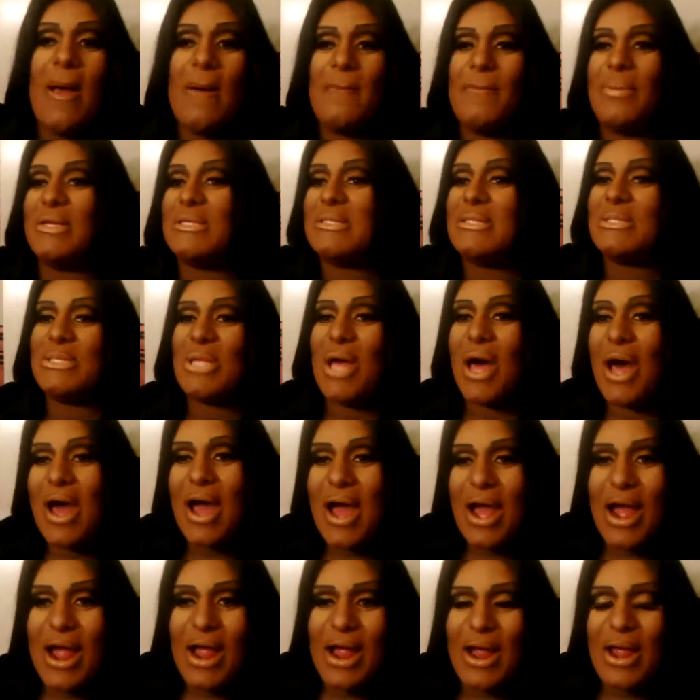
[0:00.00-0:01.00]
but
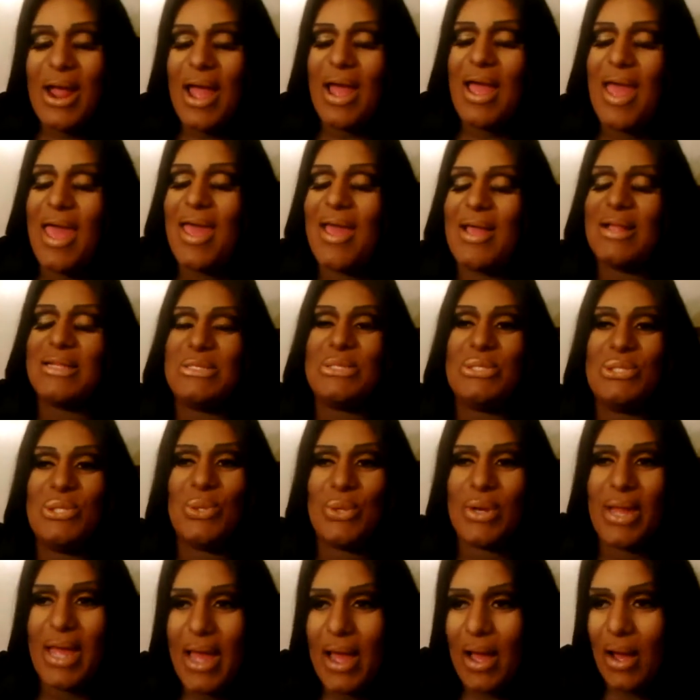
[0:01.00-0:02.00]
Star
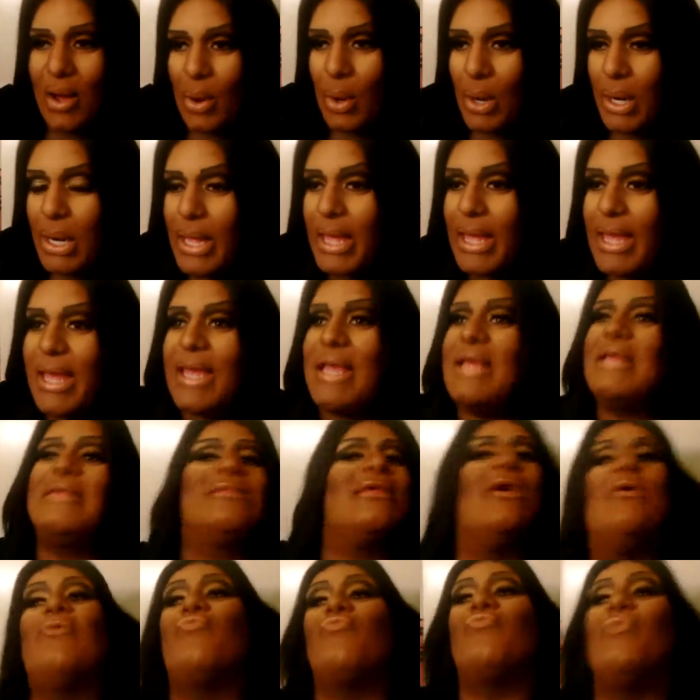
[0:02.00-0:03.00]
Two Down is
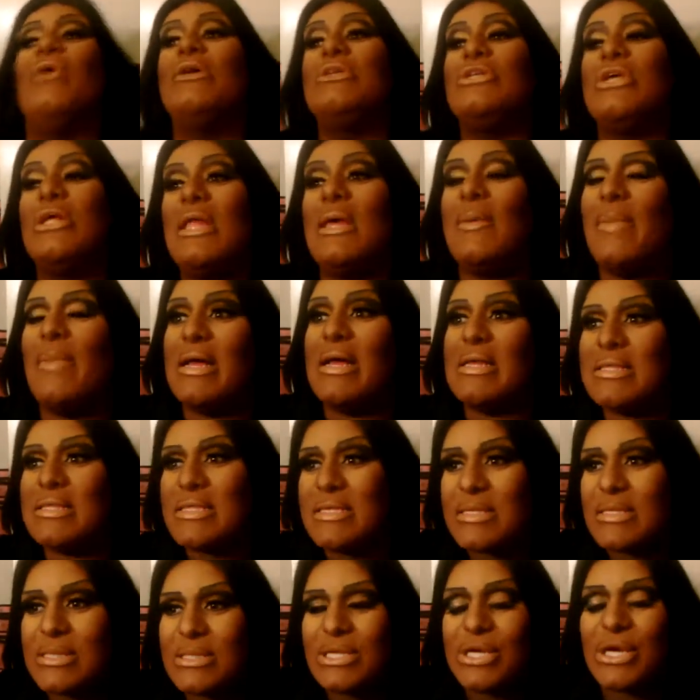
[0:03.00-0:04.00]
officially my
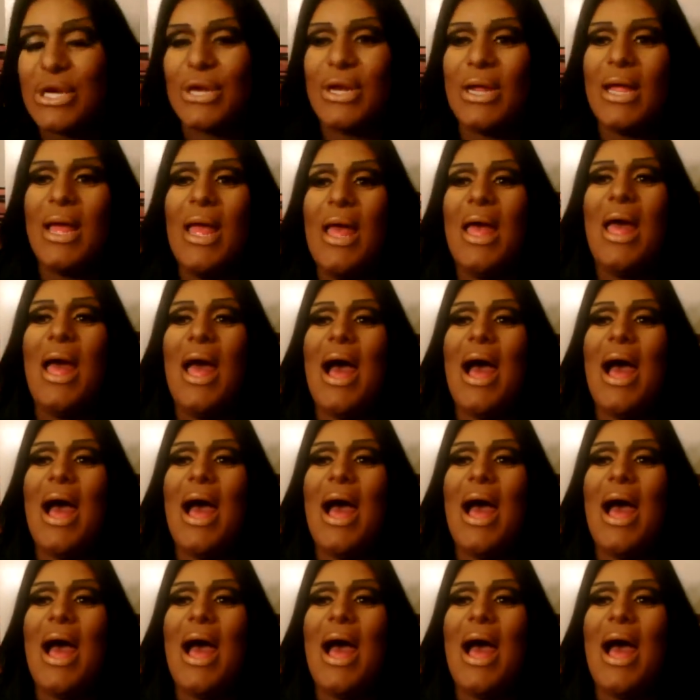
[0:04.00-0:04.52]
sister.